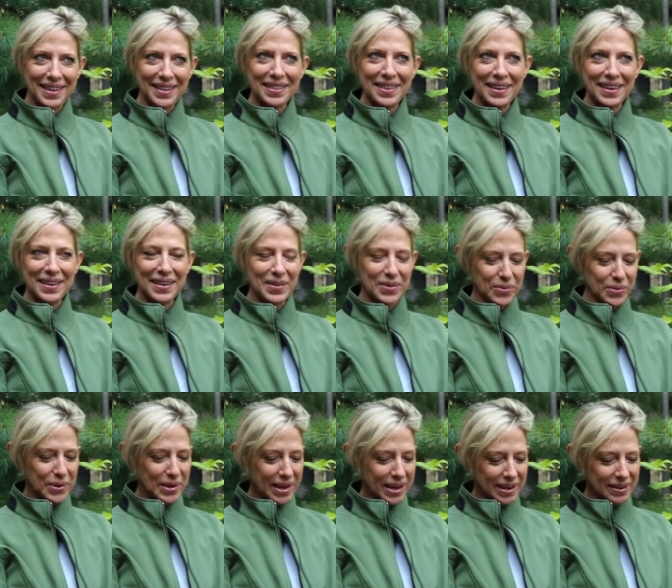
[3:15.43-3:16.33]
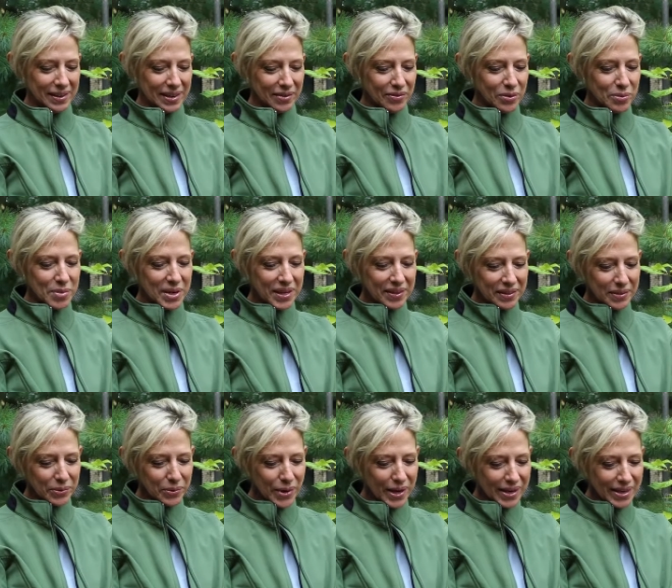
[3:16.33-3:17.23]
they had given me at
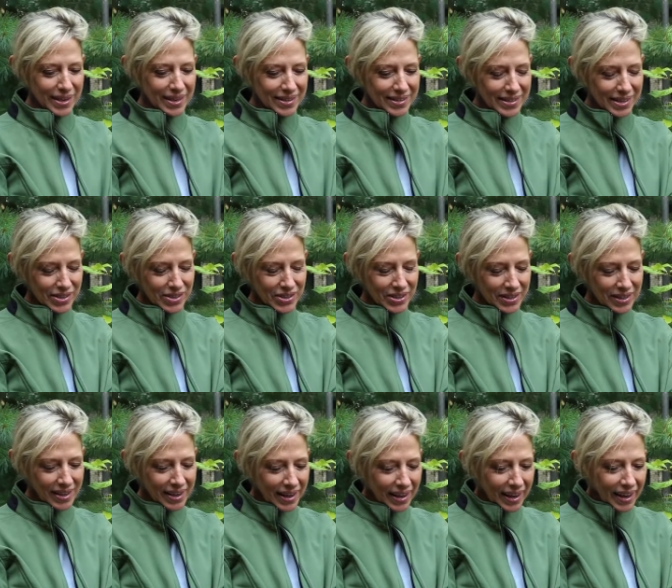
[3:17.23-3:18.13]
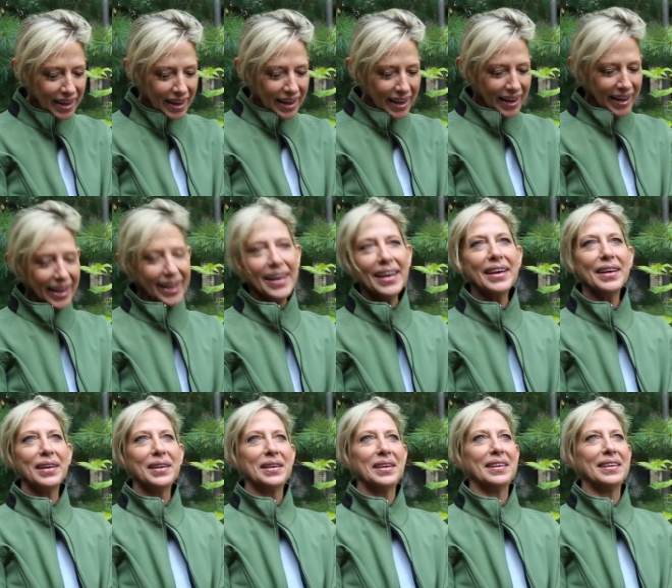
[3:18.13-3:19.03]
the Reiki session,
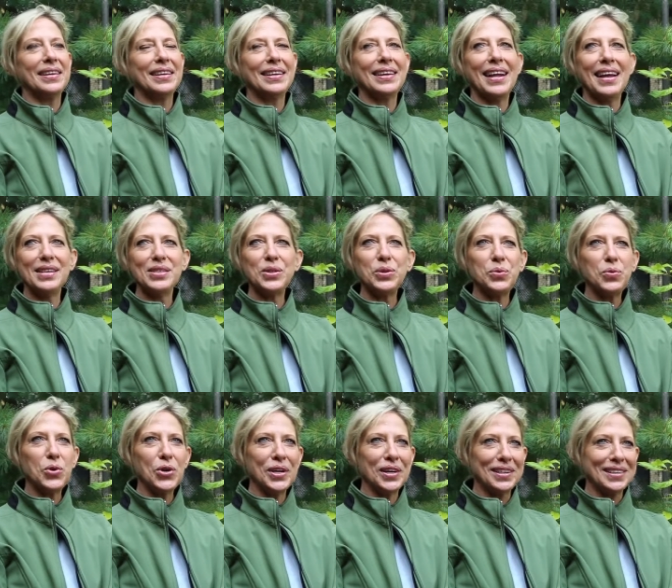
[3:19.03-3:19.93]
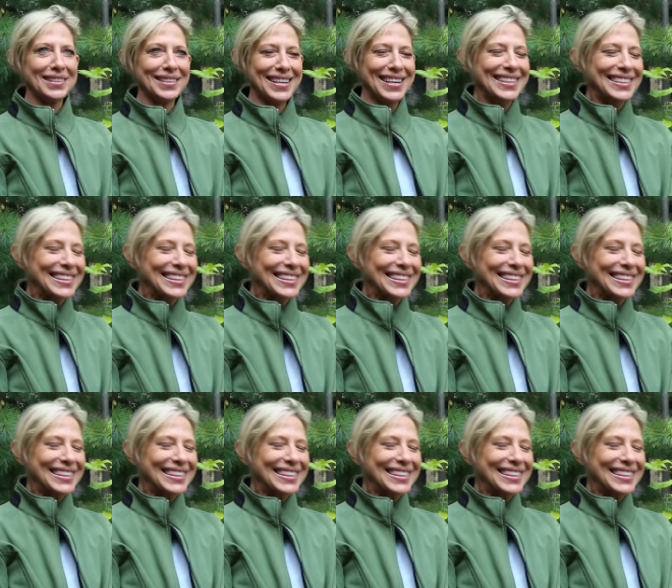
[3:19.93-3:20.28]
and it hasn't worked.